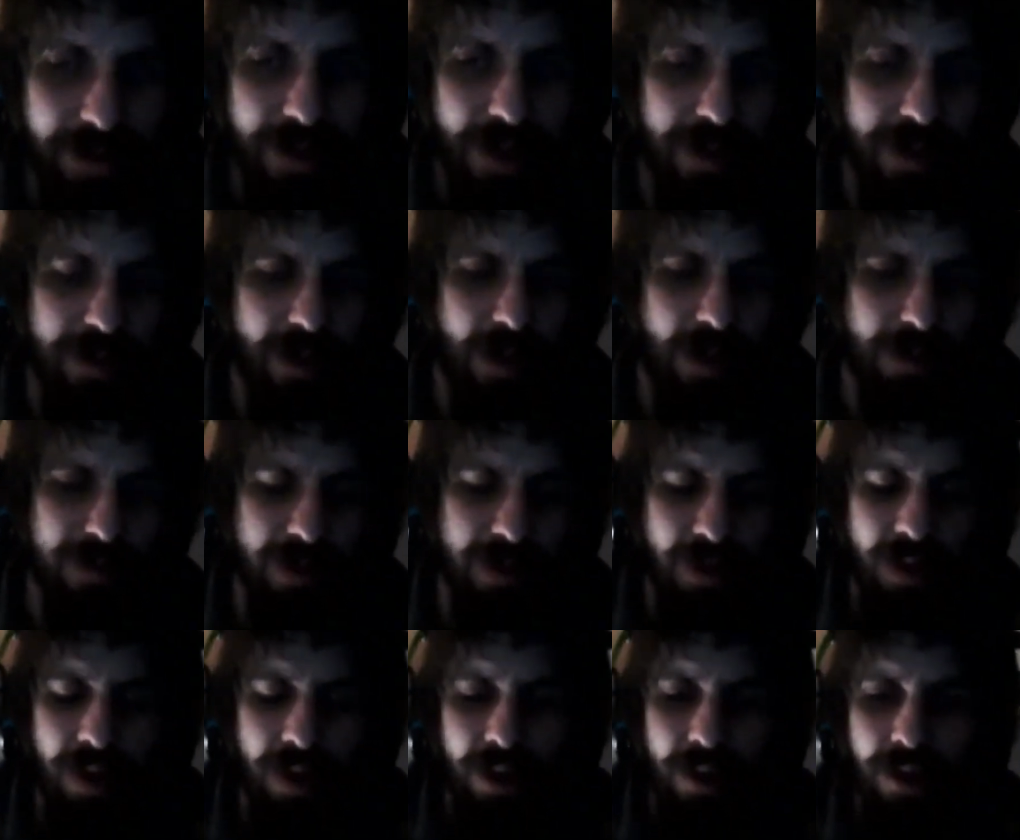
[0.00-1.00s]
Like you have
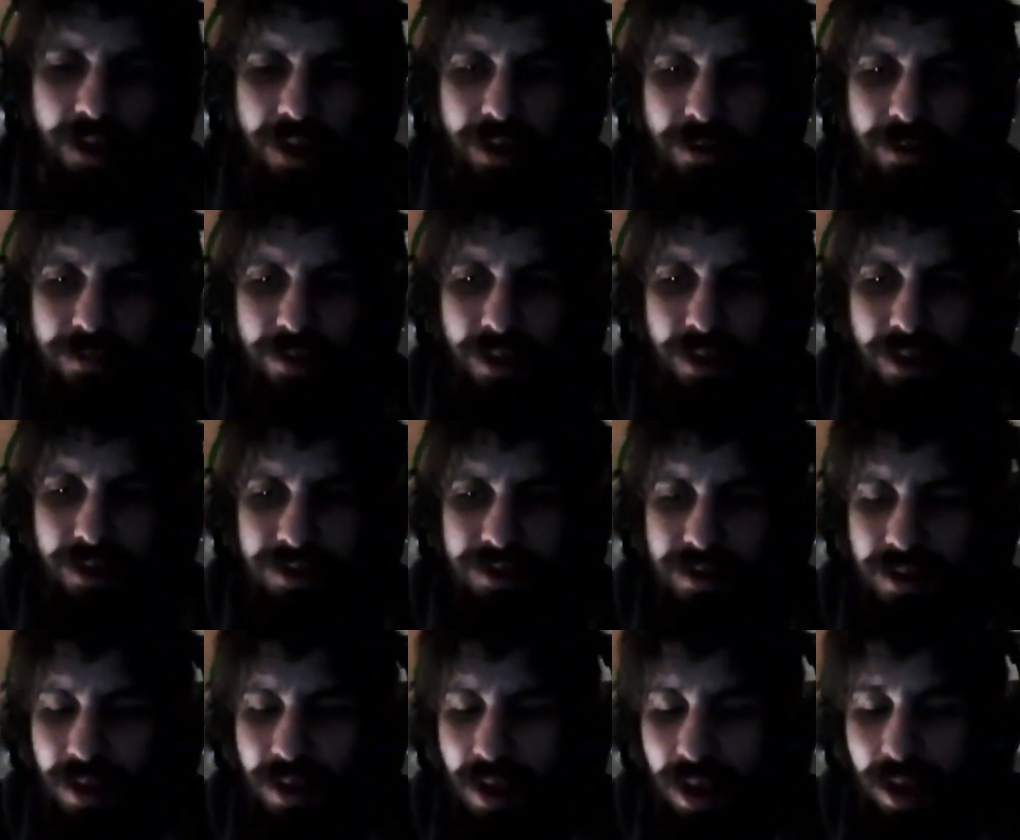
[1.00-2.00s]
a lot of
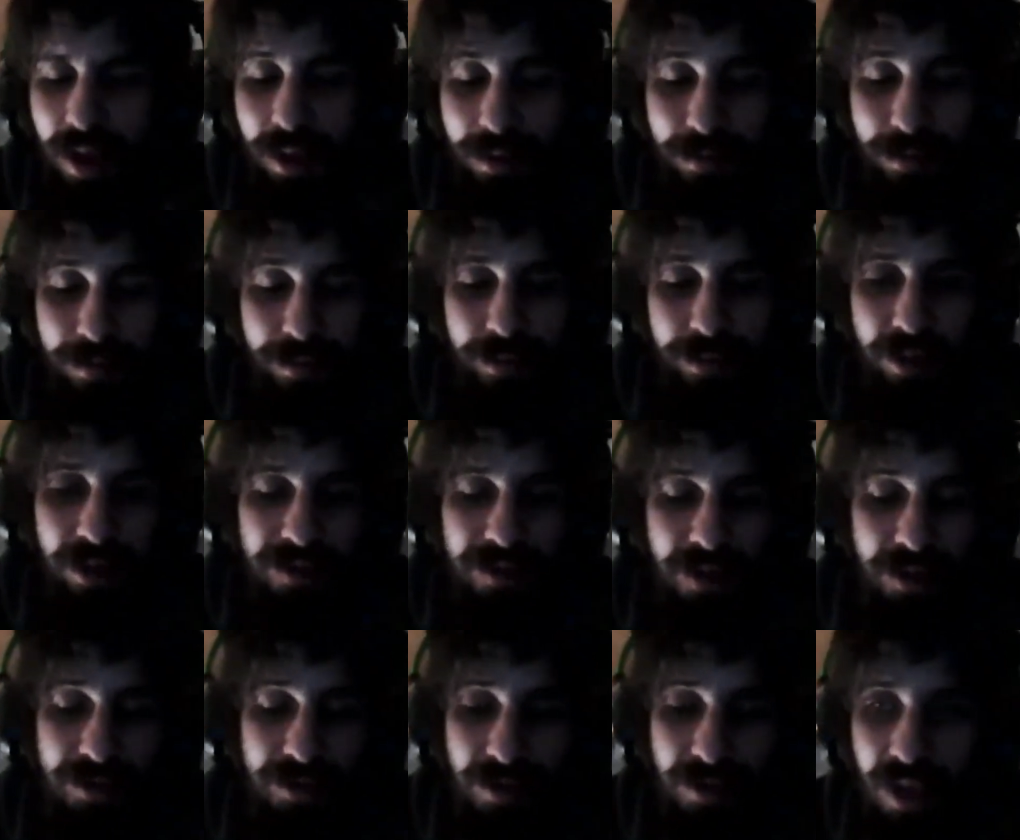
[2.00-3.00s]

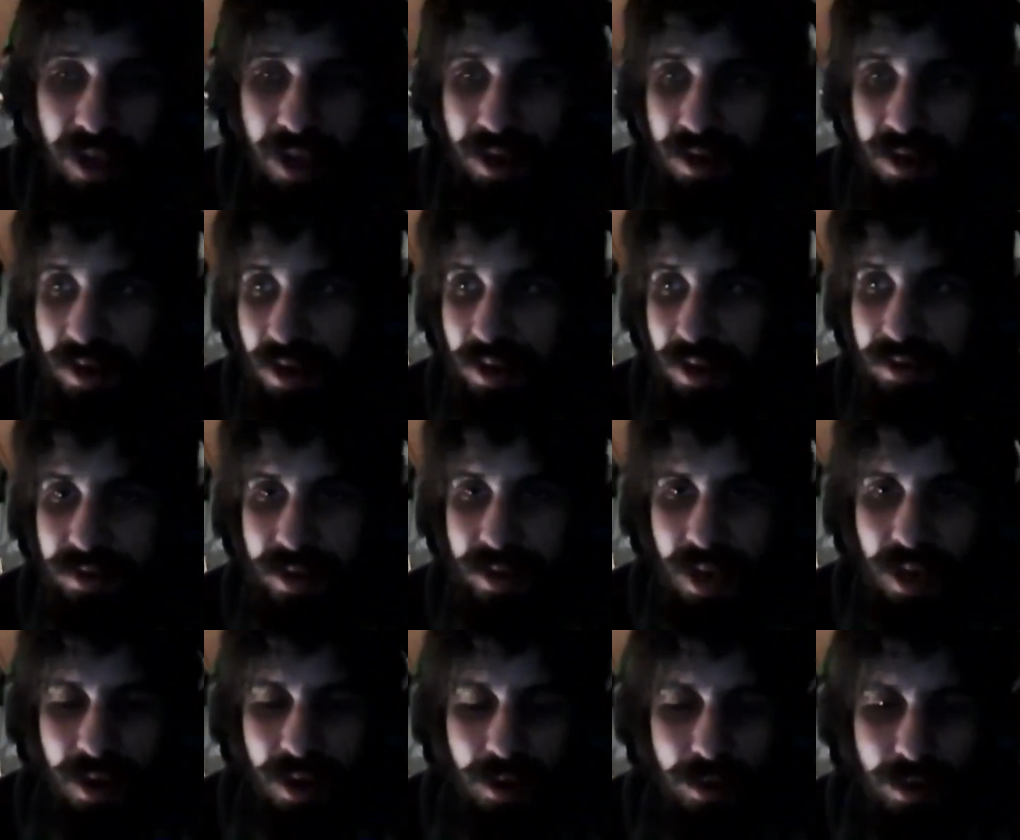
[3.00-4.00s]
presidential candidates
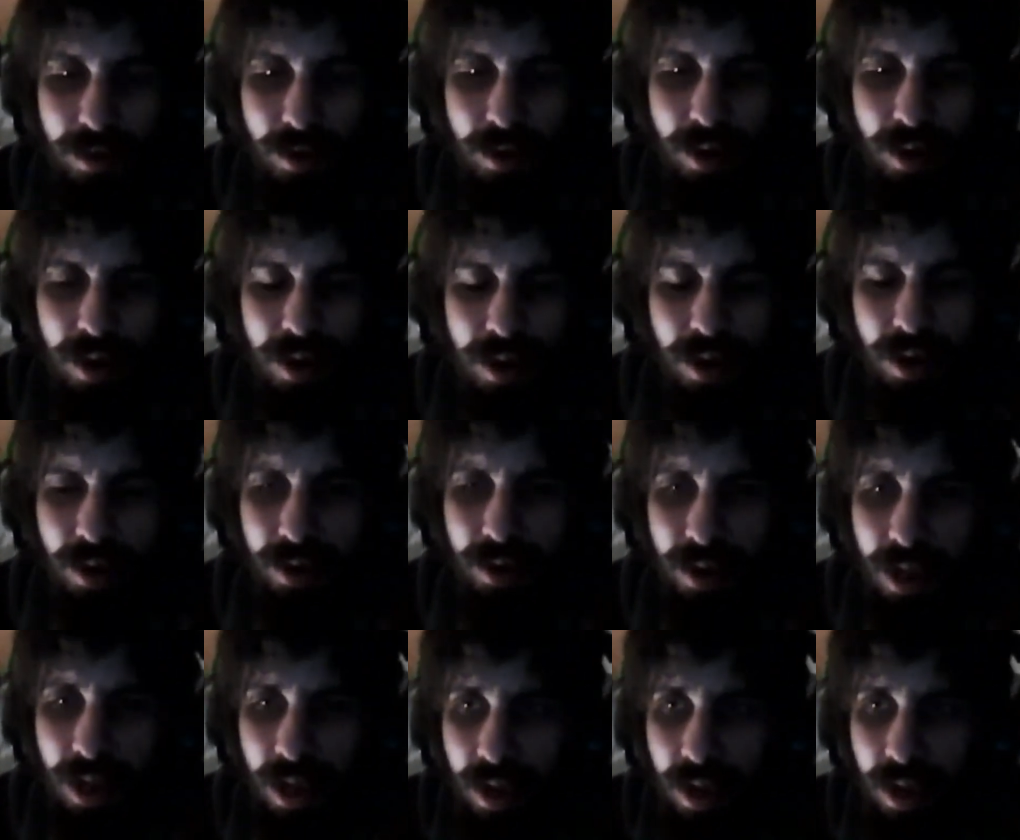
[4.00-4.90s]
now who are